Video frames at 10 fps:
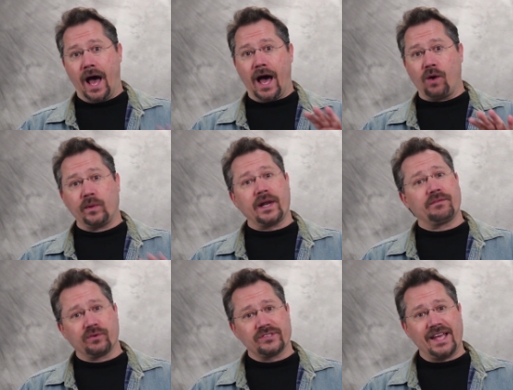When I
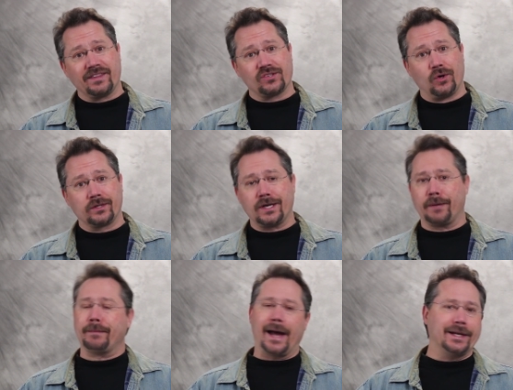first had this hooked
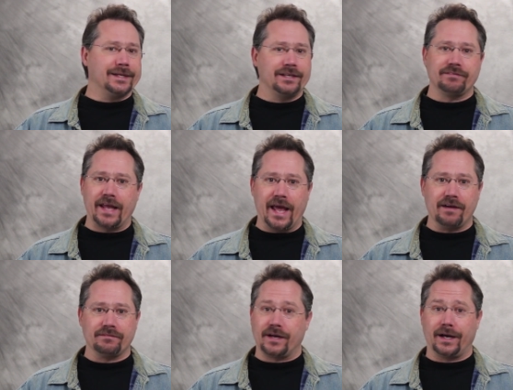up, I didn't even
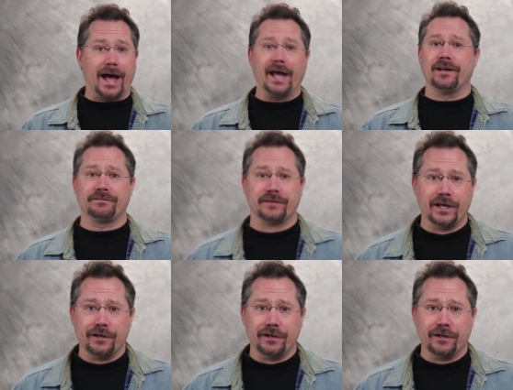have high enough